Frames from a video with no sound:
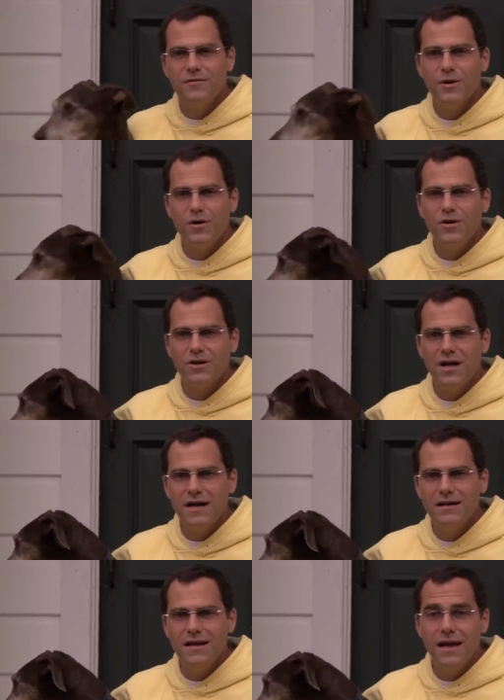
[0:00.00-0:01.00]
as you
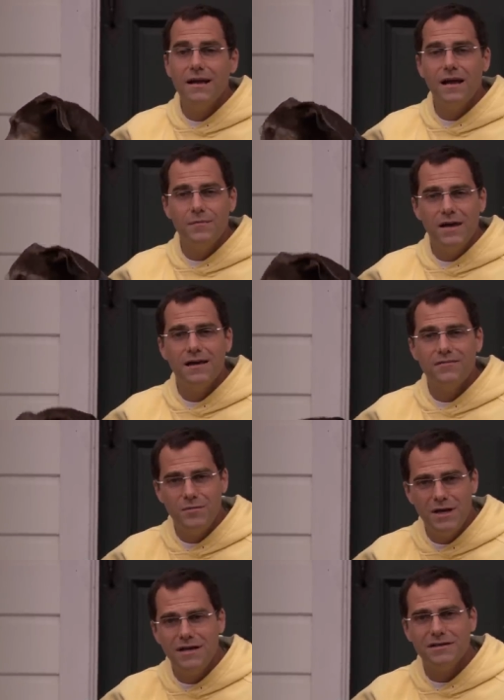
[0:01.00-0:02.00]
know, eventually
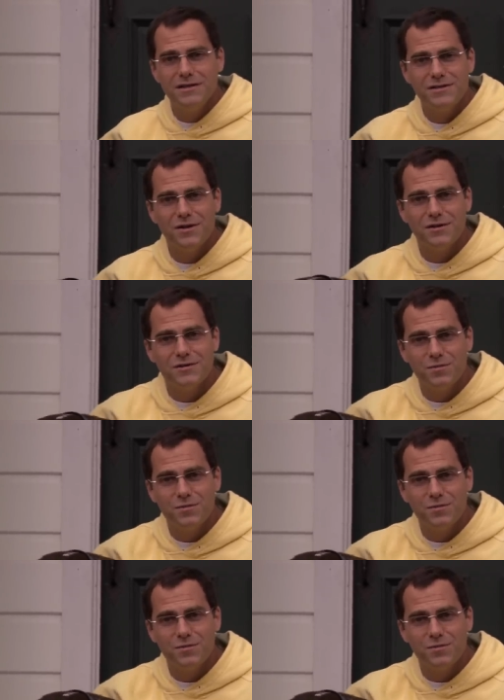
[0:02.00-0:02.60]
David Wallace sells the